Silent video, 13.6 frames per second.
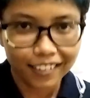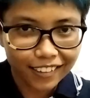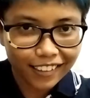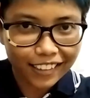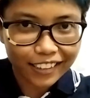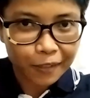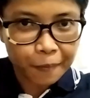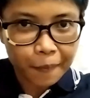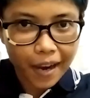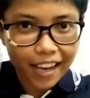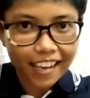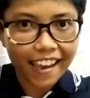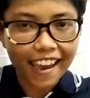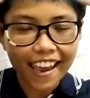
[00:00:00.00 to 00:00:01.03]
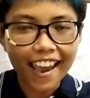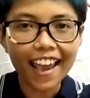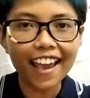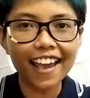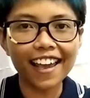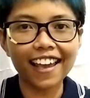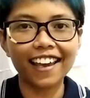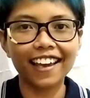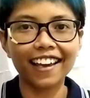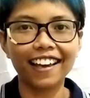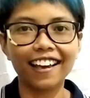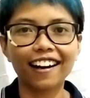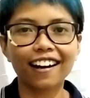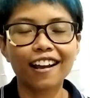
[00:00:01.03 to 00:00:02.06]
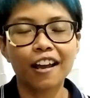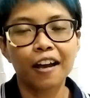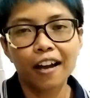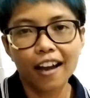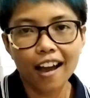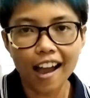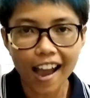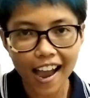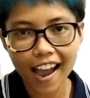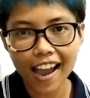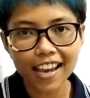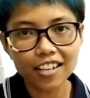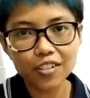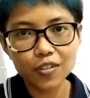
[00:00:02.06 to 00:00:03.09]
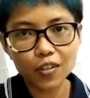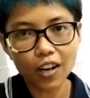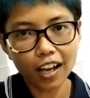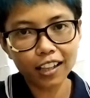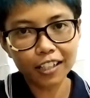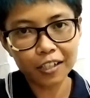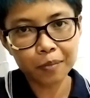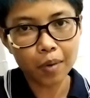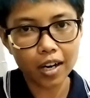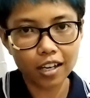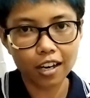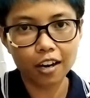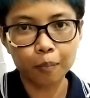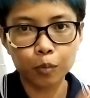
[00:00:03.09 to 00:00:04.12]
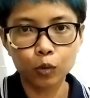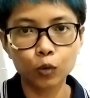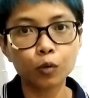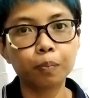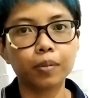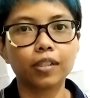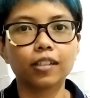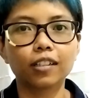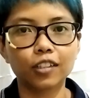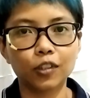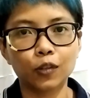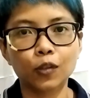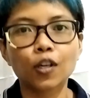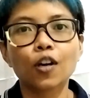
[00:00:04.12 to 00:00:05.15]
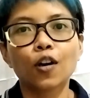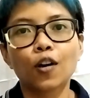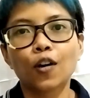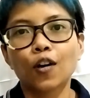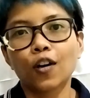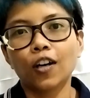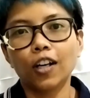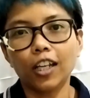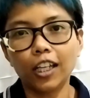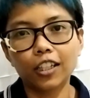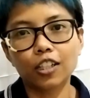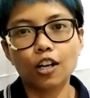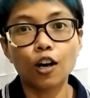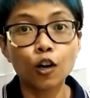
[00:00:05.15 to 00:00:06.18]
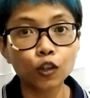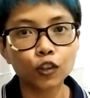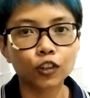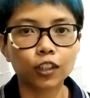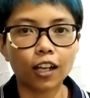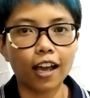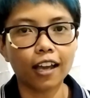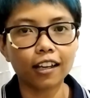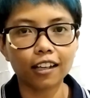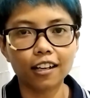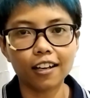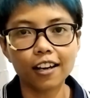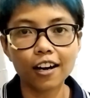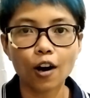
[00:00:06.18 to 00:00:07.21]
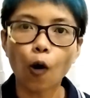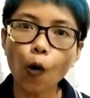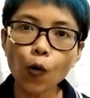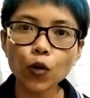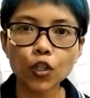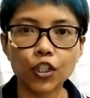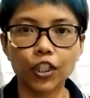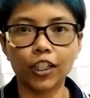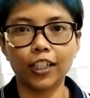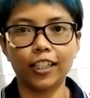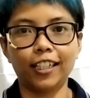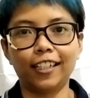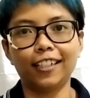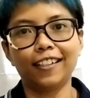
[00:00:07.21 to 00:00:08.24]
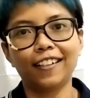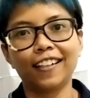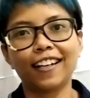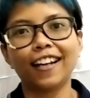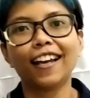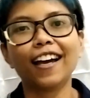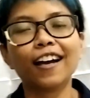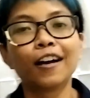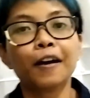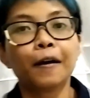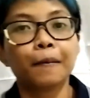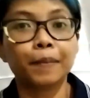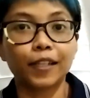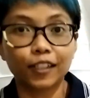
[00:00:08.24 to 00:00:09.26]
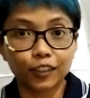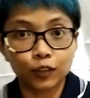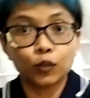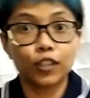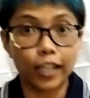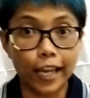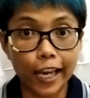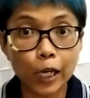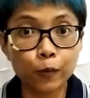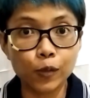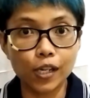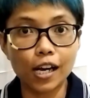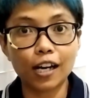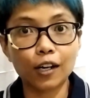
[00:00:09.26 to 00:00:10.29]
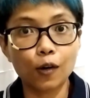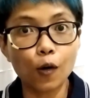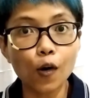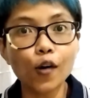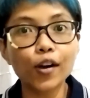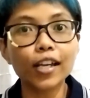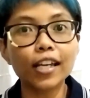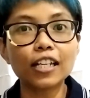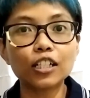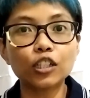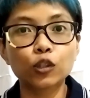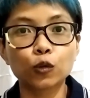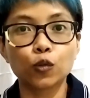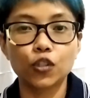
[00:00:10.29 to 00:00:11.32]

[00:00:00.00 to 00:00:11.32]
It's my hair! I color my hair blue because it looks like an ocean. Because today we are going to